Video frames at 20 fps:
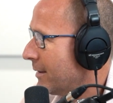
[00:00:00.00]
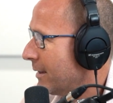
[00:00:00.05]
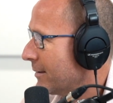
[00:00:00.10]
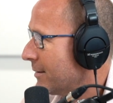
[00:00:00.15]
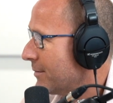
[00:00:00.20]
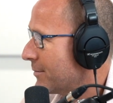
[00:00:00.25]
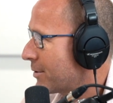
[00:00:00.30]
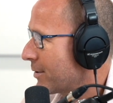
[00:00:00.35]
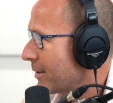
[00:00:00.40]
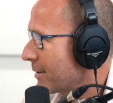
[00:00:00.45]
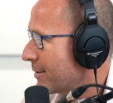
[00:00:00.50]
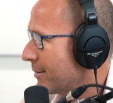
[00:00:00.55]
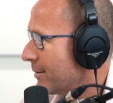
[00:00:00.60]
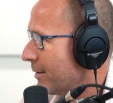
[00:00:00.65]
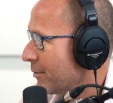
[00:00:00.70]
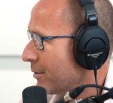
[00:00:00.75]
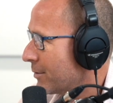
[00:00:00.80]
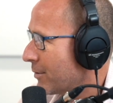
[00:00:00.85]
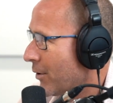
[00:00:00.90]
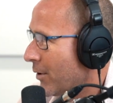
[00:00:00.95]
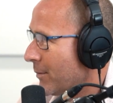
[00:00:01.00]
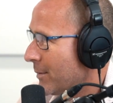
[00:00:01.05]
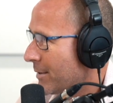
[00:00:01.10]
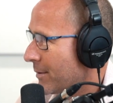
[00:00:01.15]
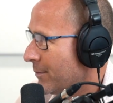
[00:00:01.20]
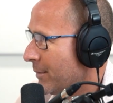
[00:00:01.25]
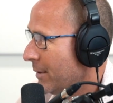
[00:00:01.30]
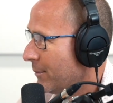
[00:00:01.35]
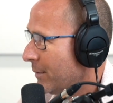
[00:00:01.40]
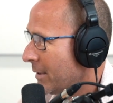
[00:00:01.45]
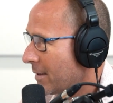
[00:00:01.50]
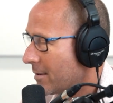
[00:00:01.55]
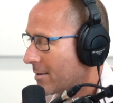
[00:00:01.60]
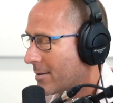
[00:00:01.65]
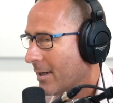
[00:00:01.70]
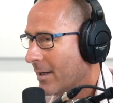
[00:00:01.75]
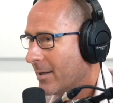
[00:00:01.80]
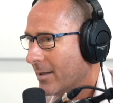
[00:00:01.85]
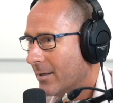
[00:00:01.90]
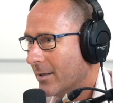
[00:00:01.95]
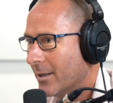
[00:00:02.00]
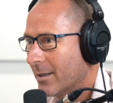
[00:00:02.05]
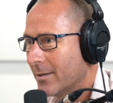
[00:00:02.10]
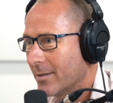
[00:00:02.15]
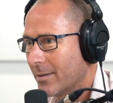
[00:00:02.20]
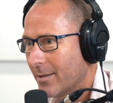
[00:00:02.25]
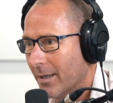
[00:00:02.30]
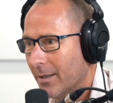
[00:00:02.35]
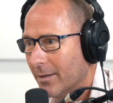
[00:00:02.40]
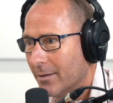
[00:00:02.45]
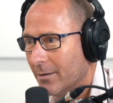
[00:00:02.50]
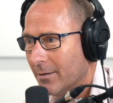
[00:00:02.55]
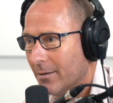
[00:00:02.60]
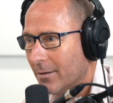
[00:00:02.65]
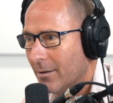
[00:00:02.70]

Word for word: they've structured their retirement to me because yeah. they don't understand it.